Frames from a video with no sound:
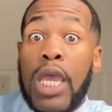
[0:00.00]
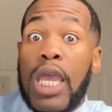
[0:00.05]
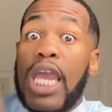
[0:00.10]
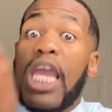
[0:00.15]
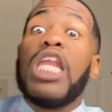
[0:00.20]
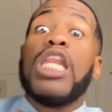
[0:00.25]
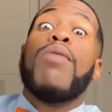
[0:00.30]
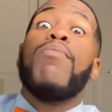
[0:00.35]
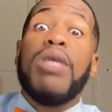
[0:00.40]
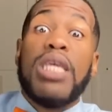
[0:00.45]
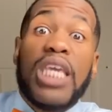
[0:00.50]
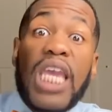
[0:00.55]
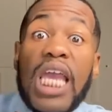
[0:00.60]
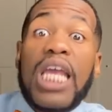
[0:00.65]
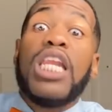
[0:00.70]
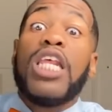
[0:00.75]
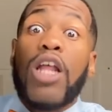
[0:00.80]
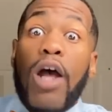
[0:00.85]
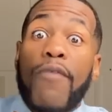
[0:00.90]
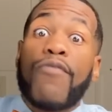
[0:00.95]
in the
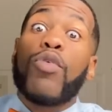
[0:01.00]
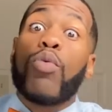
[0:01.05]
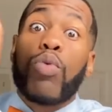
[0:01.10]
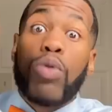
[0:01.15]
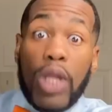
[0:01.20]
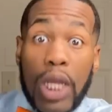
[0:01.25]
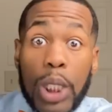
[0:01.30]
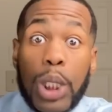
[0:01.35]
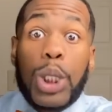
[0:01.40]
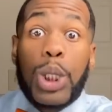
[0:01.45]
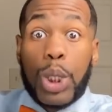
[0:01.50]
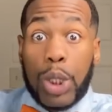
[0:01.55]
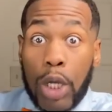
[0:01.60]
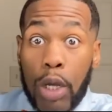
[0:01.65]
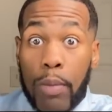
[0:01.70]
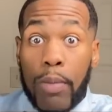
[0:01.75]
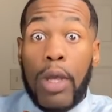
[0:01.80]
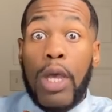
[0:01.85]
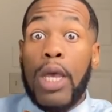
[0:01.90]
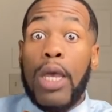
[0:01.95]
beginning of the
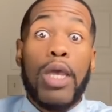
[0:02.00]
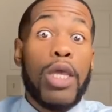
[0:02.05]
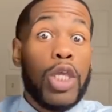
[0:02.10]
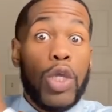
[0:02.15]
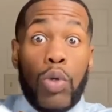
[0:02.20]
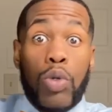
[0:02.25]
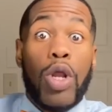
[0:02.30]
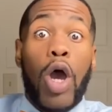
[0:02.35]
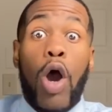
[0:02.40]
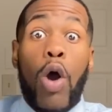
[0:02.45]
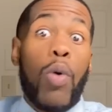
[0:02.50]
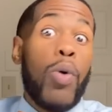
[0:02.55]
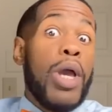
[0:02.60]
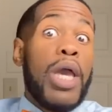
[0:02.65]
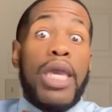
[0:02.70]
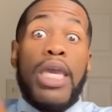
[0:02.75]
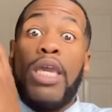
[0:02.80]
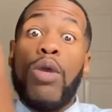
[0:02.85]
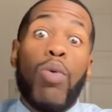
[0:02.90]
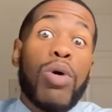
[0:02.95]
relationship, you know,
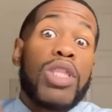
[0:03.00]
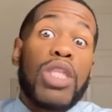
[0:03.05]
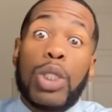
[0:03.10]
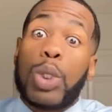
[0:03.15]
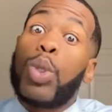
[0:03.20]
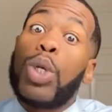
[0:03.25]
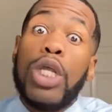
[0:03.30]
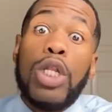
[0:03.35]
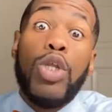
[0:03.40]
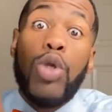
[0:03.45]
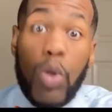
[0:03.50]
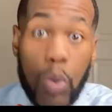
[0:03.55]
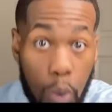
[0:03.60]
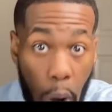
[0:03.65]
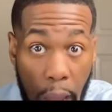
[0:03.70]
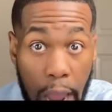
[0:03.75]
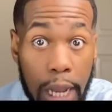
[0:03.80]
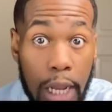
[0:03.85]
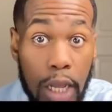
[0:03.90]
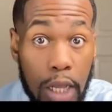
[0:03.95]
he wasn't treating you
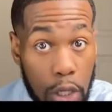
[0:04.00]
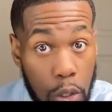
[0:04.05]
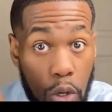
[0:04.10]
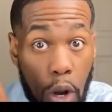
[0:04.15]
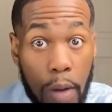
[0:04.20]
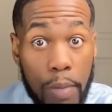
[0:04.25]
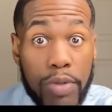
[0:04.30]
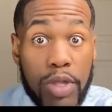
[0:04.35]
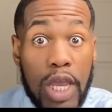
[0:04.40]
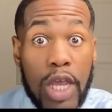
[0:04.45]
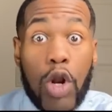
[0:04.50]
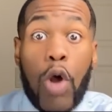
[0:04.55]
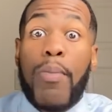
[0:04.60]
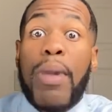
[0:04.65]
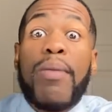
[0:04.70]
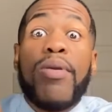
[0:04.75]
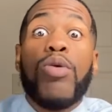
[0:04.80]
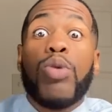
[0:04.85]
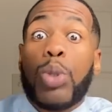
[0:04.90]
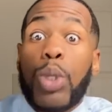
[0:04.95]
right. You know what I'm saying? Or
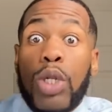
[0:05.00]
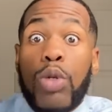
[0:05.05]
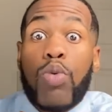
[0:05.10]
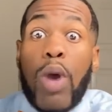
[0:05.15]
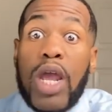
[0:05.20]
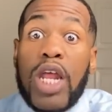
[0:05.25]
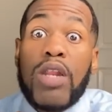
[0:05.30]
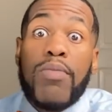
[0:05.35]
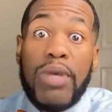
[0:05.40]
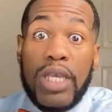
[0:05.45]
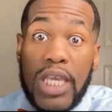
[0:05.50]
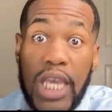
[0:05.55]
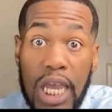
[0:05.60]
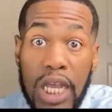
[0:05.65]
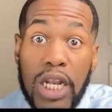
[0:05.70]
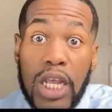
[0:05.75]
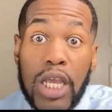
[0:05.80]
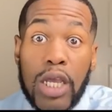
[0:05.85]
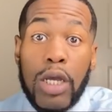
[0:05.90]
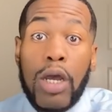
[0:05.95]
maybe he was treating you right in the
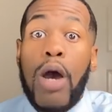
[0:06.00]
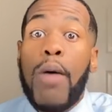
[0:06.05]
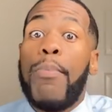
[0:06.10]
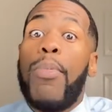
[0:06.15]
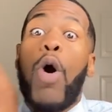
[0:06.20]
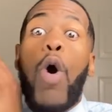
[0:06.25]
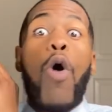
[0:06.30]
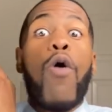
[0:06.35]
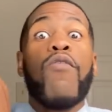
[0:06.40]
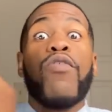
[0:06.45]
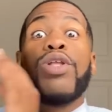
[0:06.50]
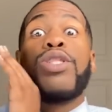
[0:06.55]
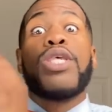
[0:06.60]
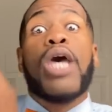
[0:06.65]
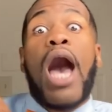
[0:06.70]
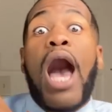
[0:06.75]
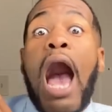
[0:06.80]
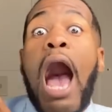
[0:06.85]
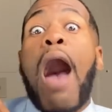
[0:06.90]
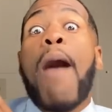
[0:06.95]
beginning, but over
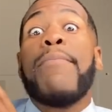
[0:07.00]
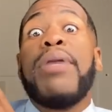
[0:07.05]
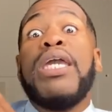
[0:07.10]
time